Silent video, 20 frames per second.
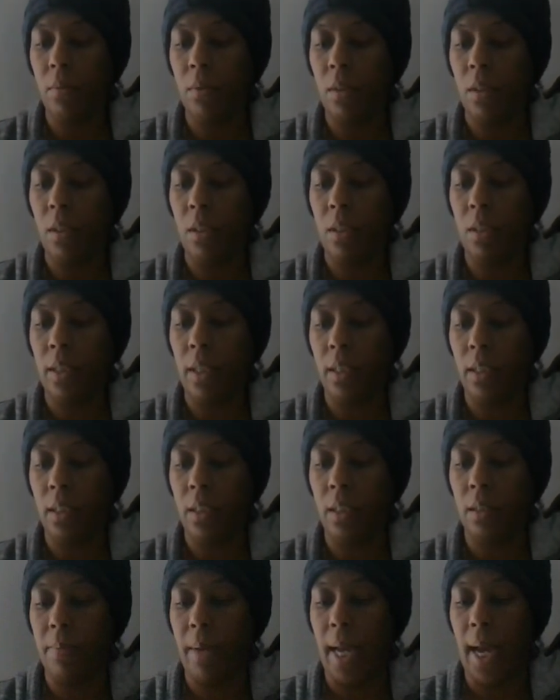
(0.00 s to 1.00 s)
the sun is
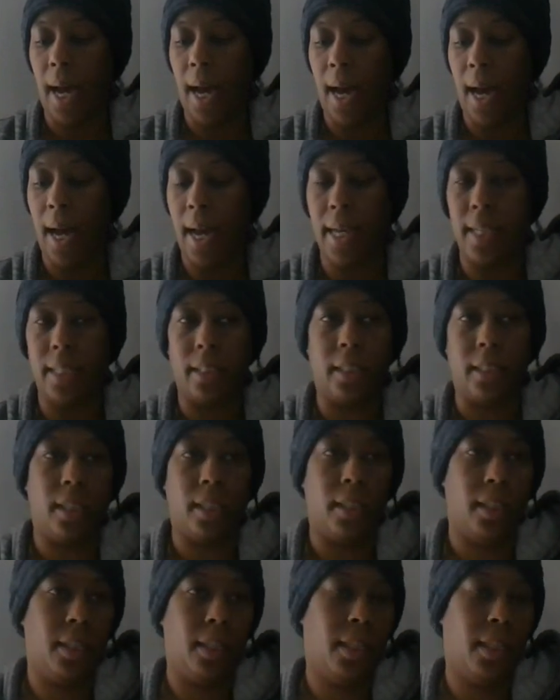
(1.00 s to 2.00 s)
in my eyes,
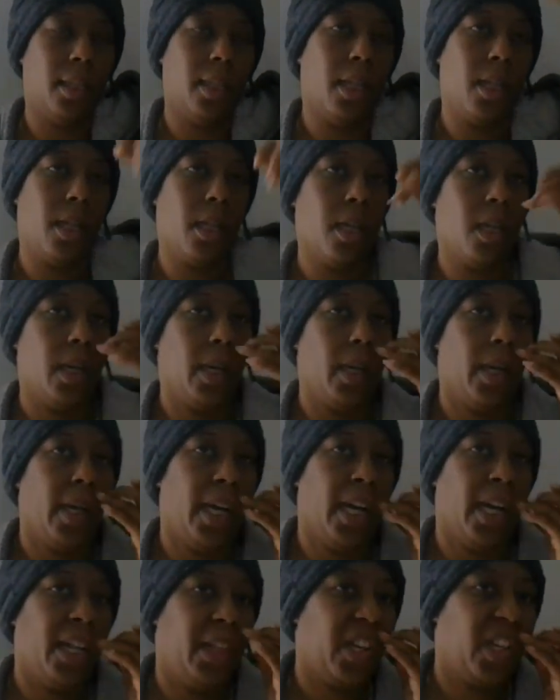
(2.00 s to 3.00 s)

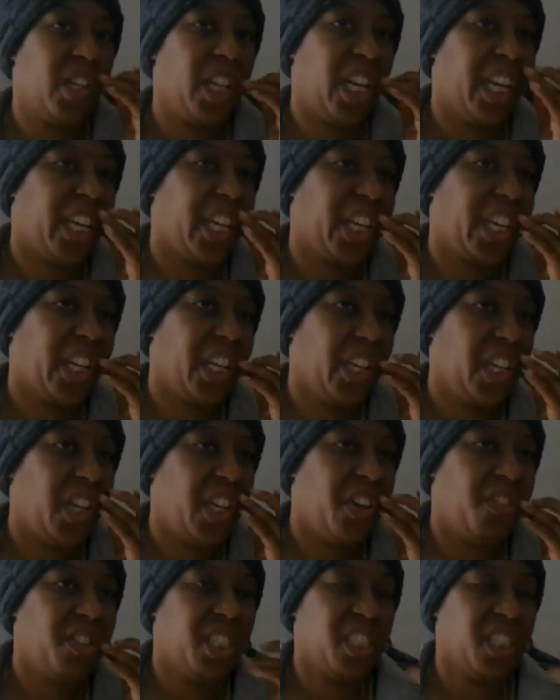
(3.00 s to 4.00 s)
and they're like,
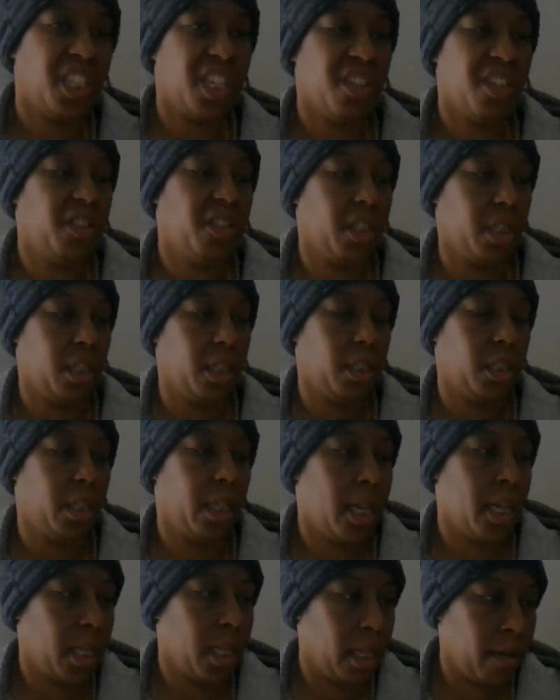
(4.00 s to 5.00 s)
no excuses. This
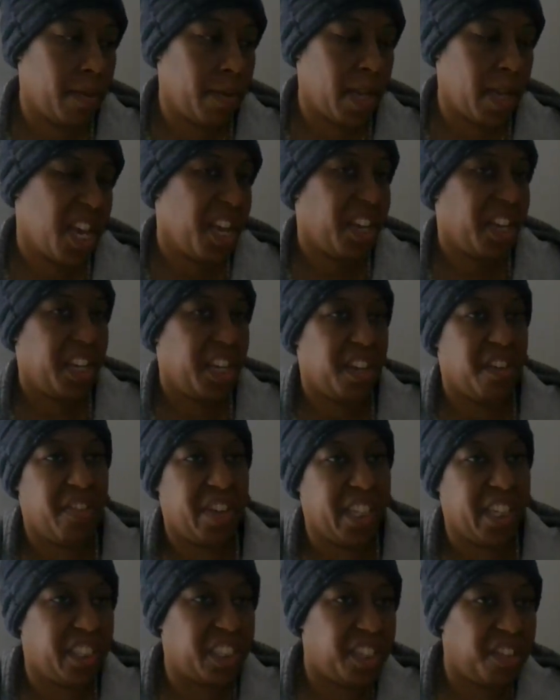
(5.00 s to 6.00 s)
lady Libby, no
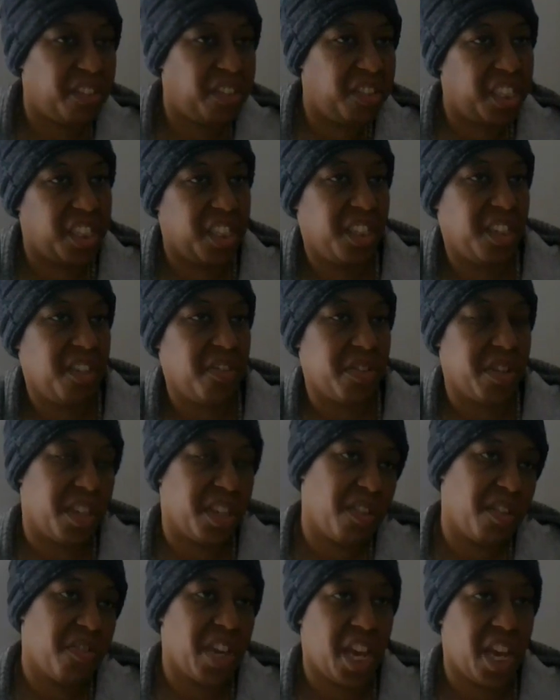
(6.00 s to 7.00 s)
excuses. You
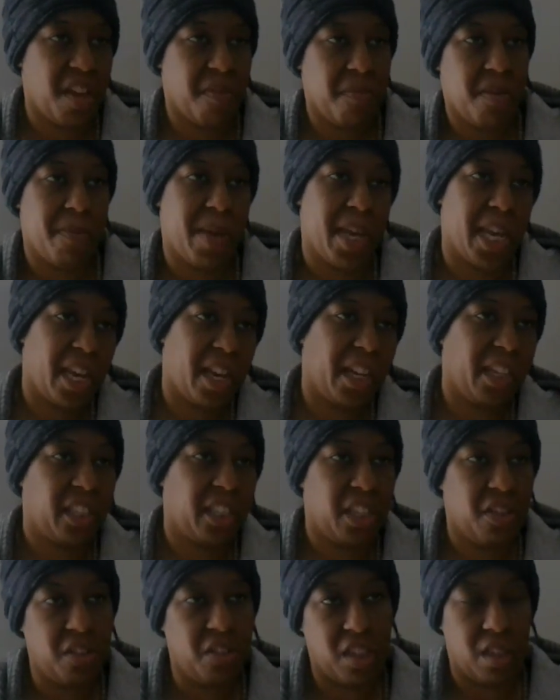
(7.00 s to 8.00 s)
you can't be making
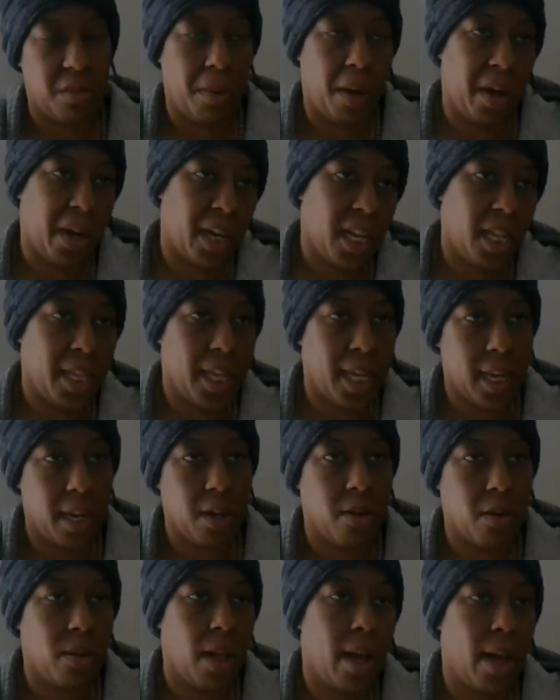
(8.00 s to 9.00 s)
excuses about anything in
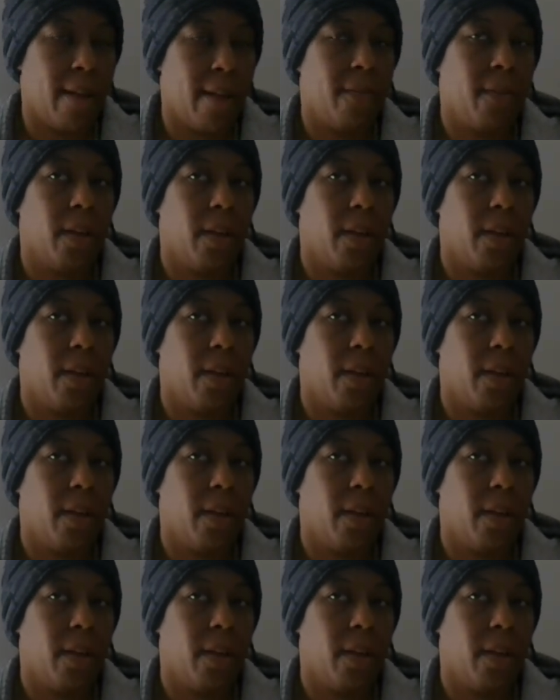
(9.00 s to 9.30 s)
your life.